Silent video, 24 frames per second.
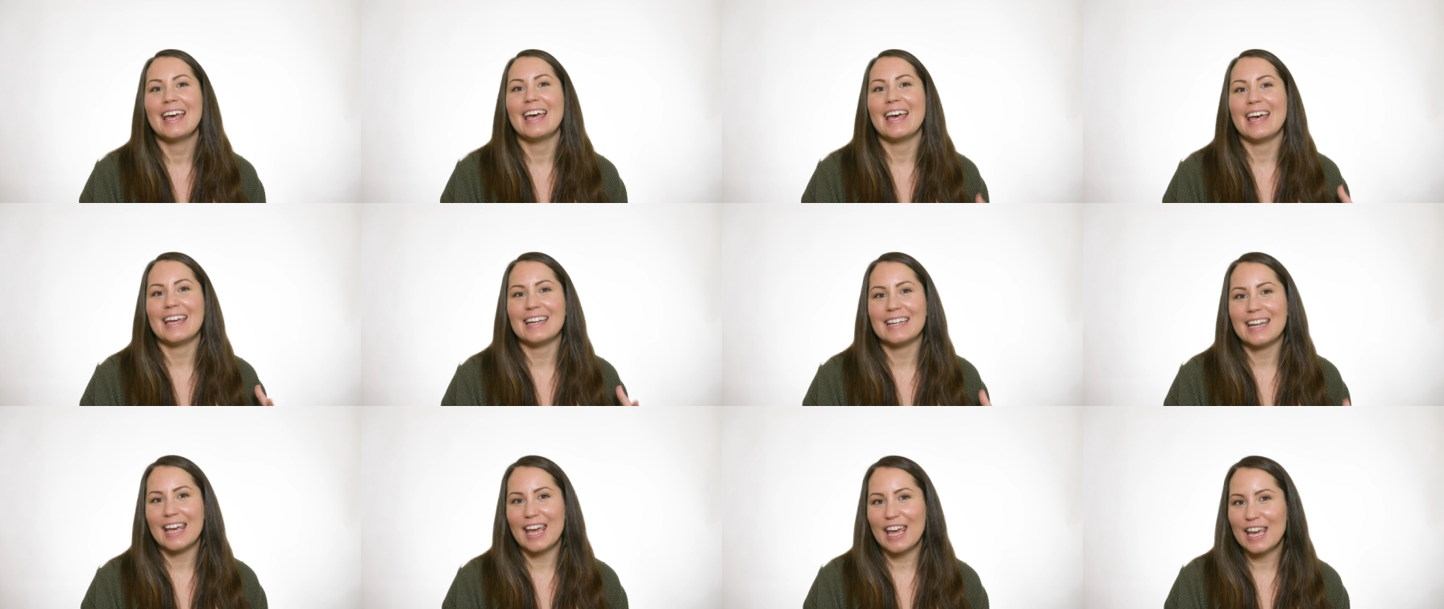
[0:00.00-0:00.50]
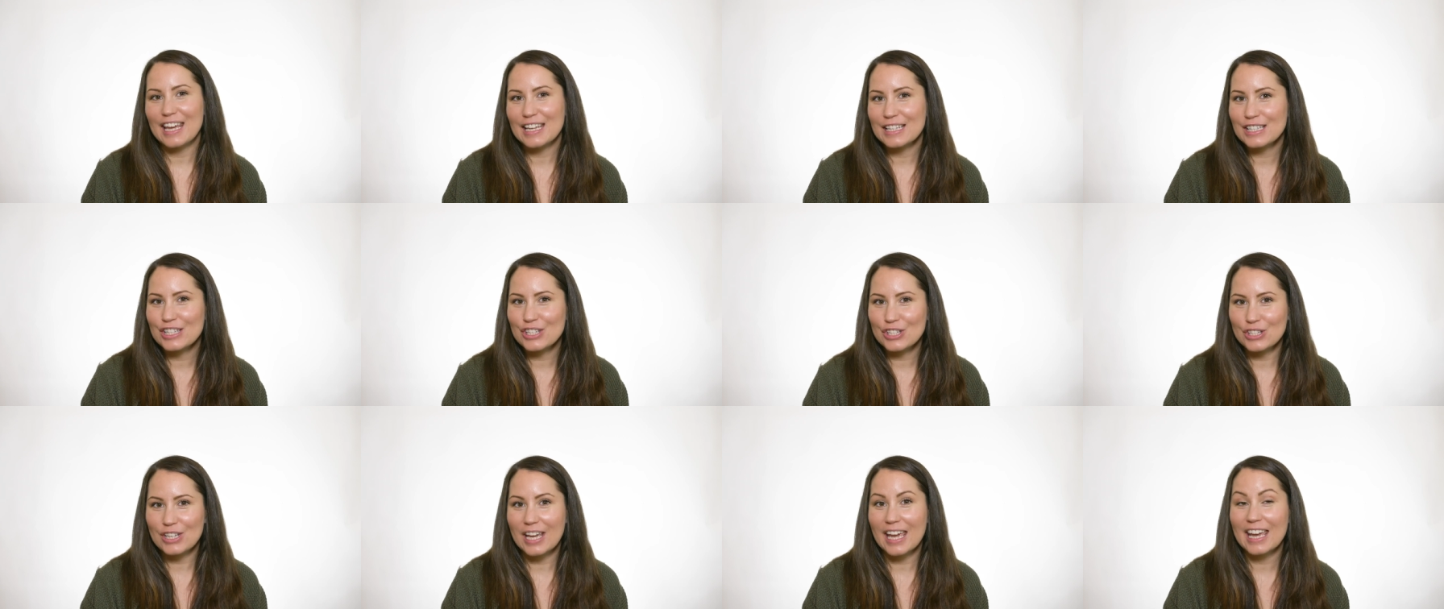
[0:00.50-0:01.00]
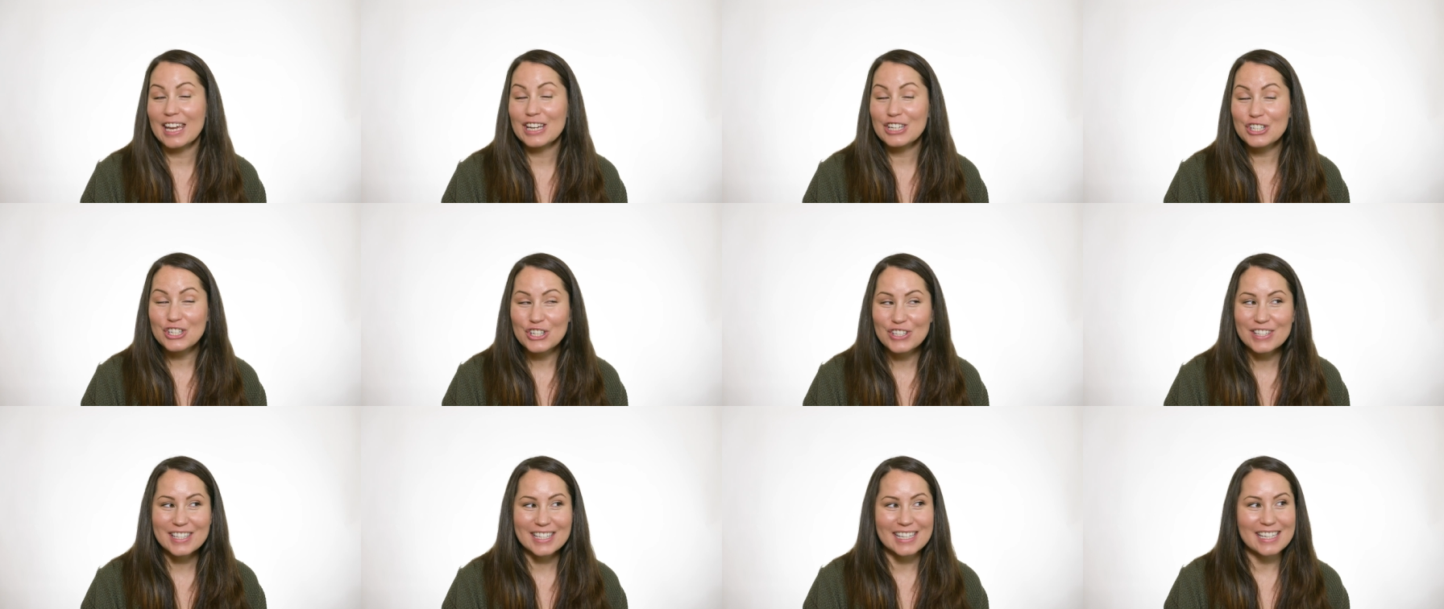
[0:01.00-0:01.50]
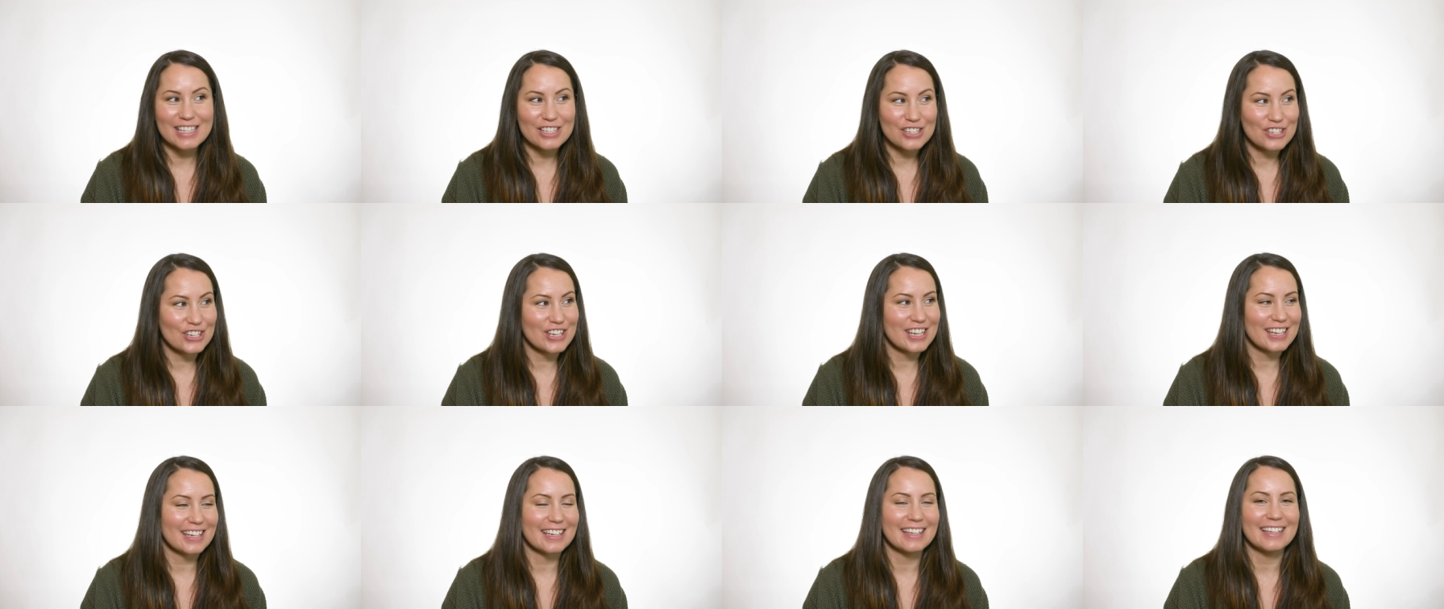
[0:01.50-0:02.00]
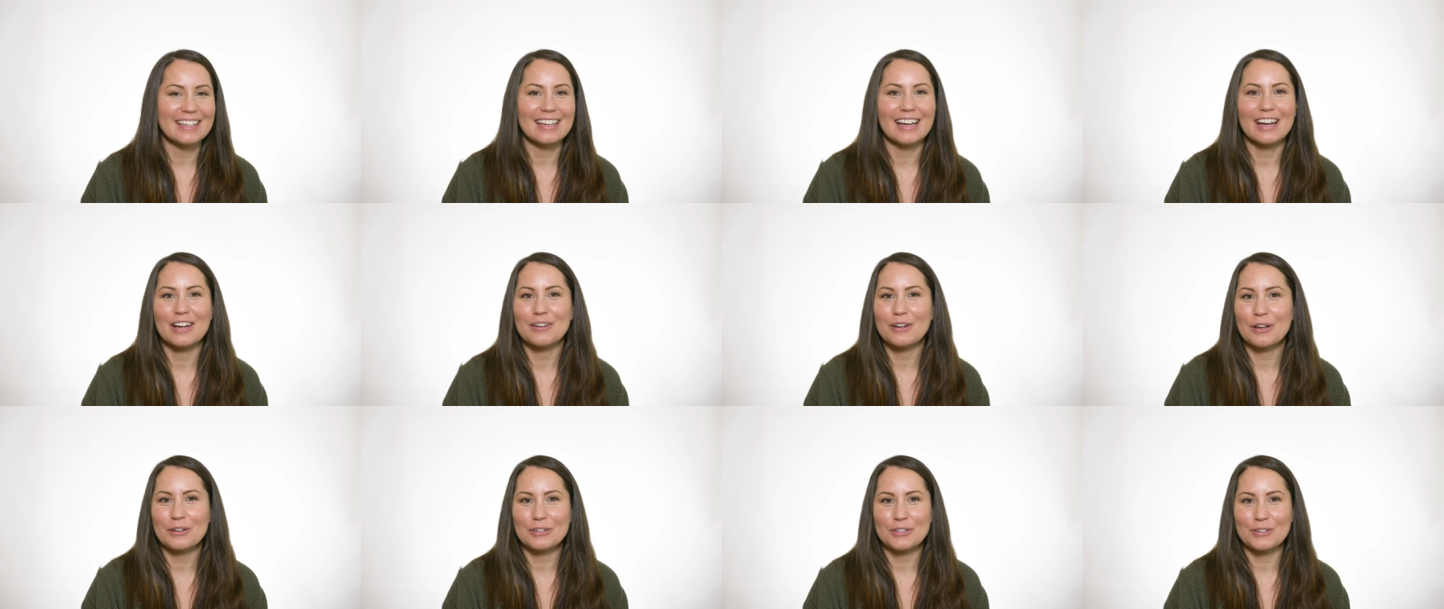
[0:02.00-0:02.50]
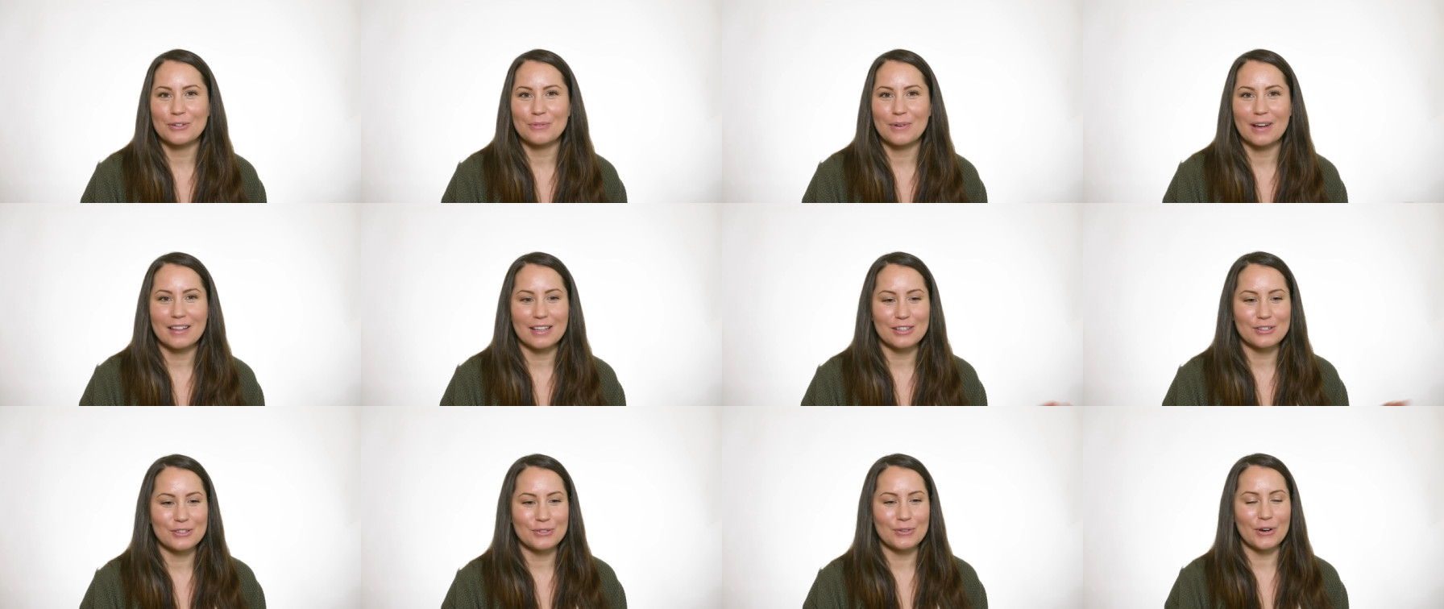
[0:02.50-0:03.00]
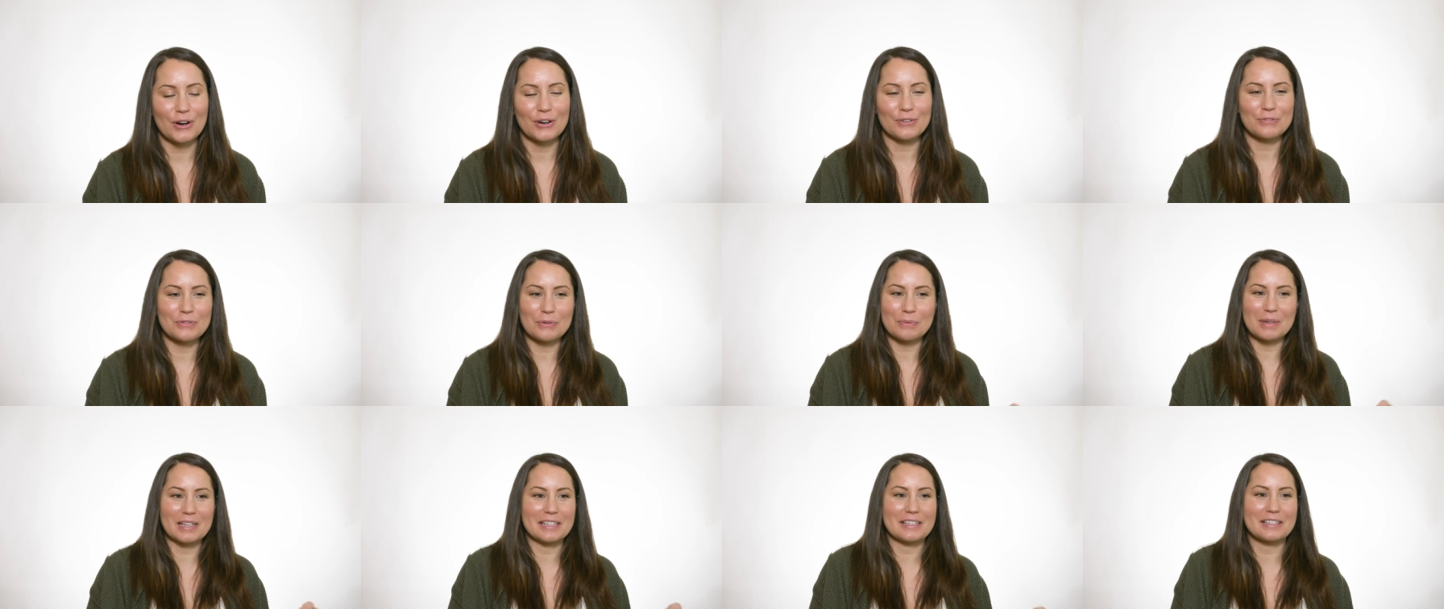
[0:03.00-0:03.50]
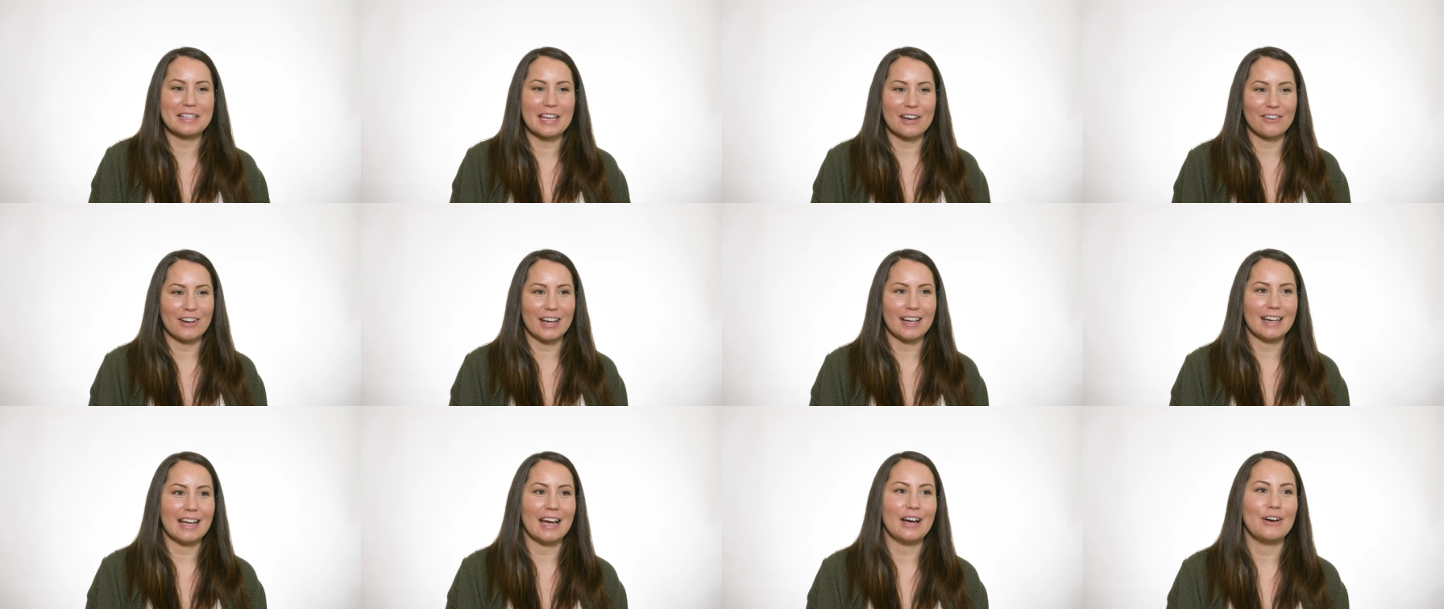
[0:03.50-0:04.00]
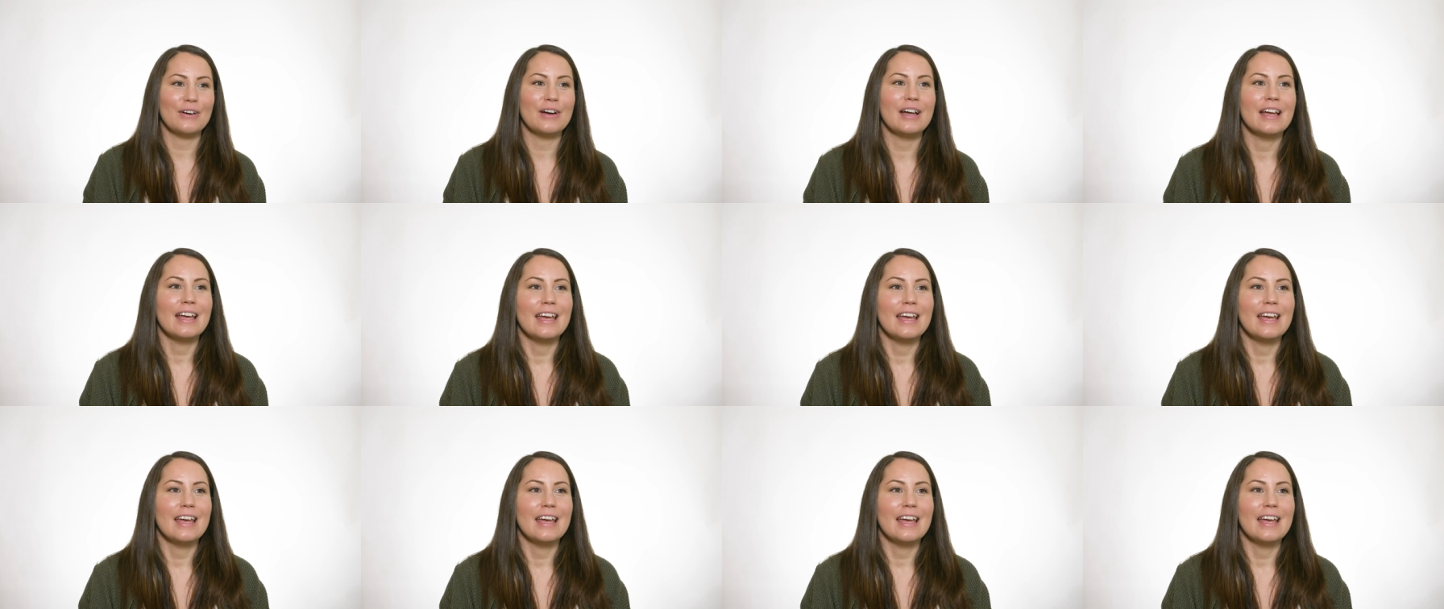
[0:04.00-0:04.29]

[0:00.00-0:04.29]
And H C G, I'm not sure why that's so hard for me to say right now,